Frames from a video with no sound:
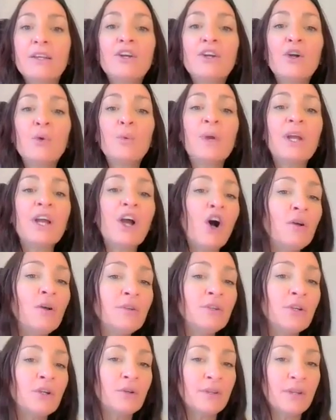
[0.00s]
we
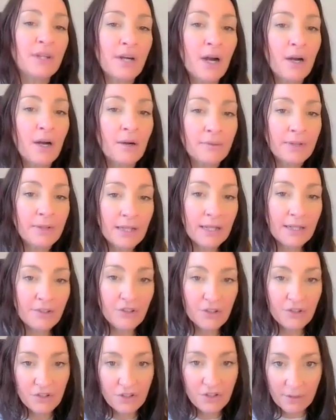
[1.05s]
all know that our
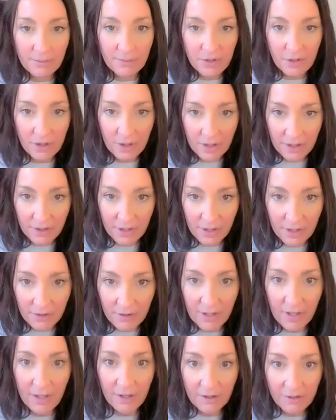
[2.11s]
relationships are
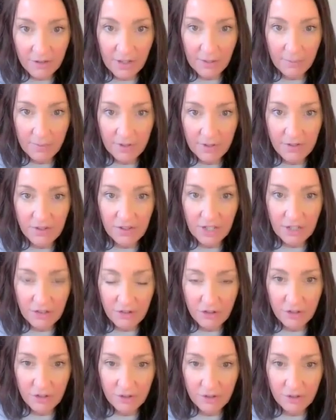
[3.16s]
our deepest
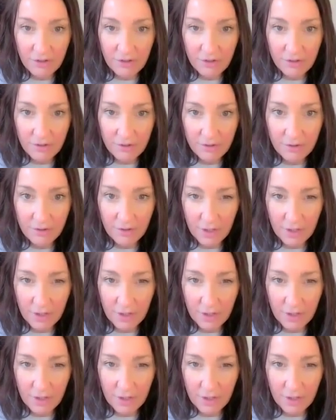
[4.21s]
teachers.